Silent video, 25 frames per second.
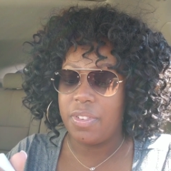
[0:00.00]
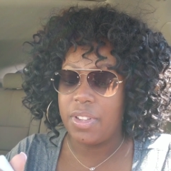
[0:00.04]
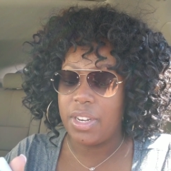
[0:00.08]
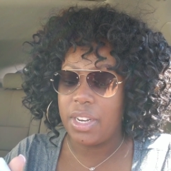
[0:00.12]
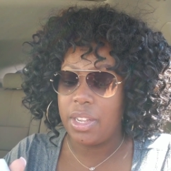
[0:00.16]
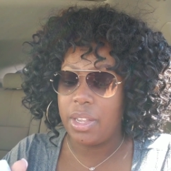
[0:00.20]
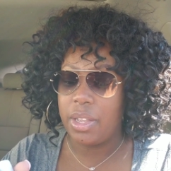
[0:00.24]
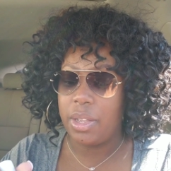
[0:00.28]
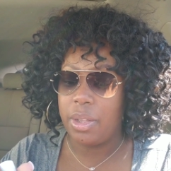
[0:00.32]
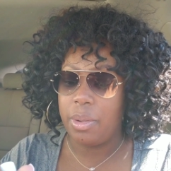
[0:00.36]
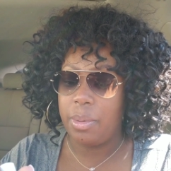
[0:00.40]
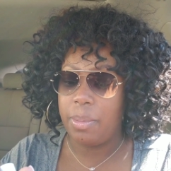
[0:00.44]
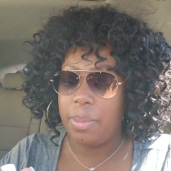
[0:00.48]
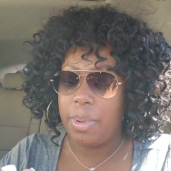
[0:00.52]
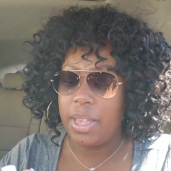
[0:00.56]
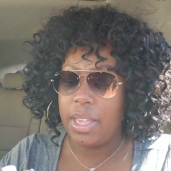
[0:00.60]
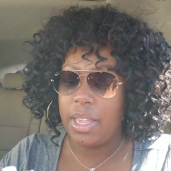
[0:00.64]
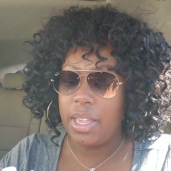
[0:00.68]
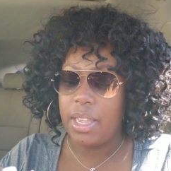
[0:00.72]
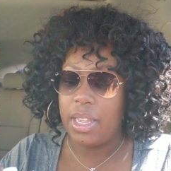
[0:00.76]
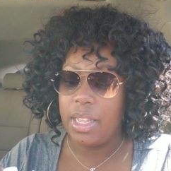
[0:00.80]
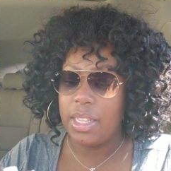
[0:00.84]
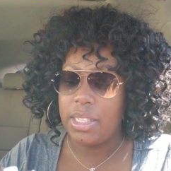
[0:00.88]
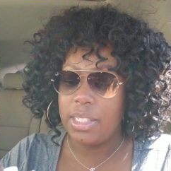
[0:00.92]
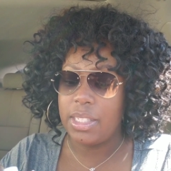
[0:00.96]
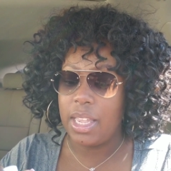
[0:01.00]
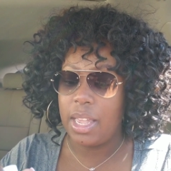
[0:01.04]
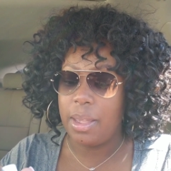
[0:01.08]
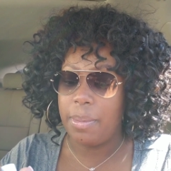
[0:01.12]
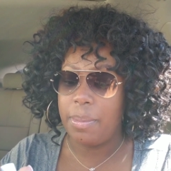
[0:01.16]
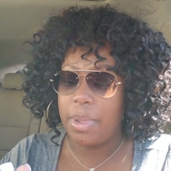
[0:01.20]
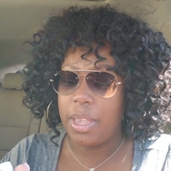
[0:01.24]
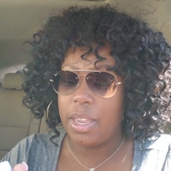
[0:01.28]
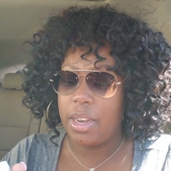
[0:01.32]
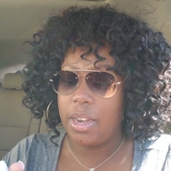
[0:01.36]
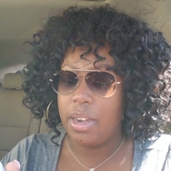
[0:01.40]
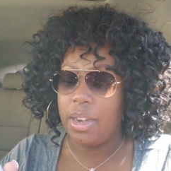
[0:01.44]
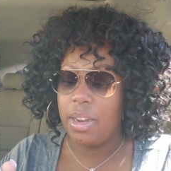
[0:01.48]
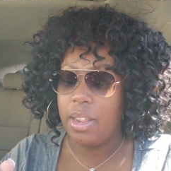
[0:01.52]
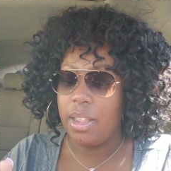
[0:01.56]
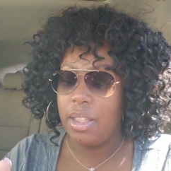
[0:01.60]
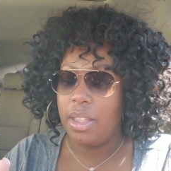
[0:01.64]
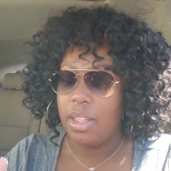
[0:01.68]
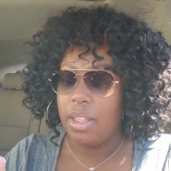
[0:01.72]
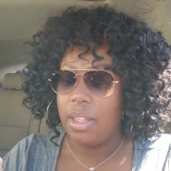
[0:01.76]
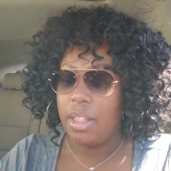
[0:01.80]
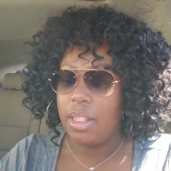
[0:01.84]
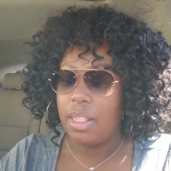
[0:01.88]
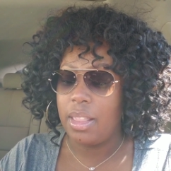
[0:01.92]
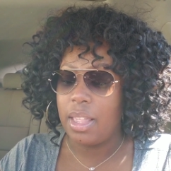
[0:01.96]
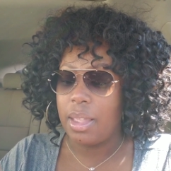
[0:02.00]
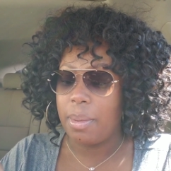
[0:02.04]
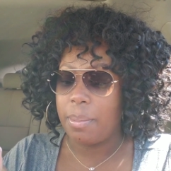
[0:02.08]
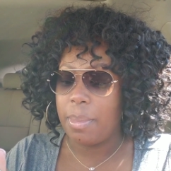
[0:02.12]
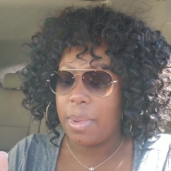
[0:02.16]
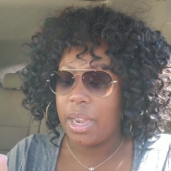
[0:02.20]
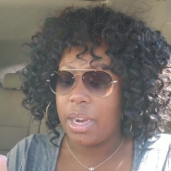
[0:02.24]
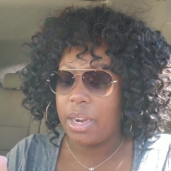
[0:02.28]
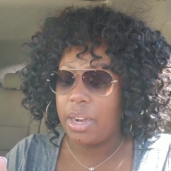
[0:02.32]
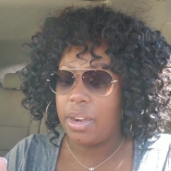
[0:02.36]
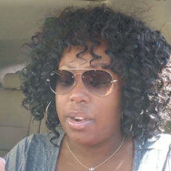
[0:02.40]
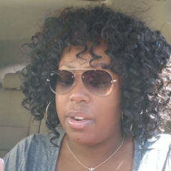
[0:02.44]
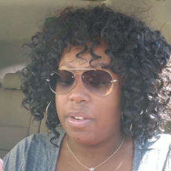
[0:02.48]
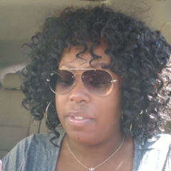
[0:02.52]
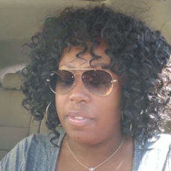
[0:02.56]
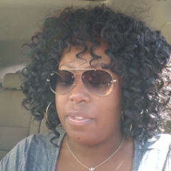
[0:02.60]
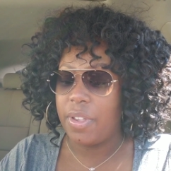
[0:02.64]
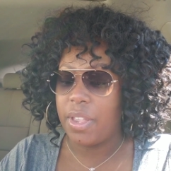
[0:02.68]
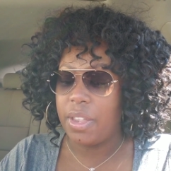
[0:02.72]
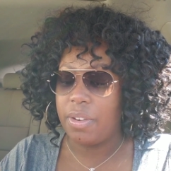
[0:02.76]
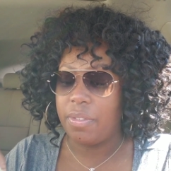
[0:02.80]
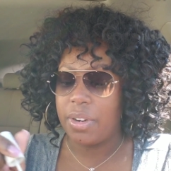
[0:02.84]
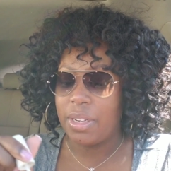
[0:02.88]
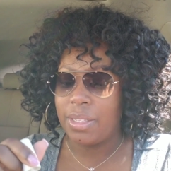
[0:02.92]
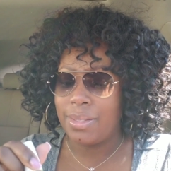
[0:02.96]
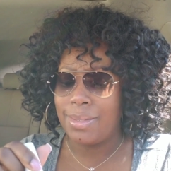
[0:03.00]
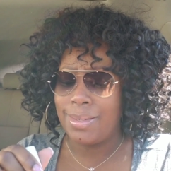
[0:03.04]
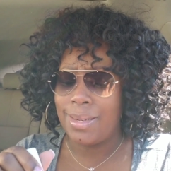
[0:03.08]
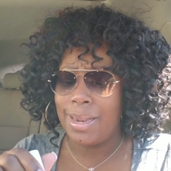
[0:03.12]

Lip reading: video, but it's coming, like my current favorites.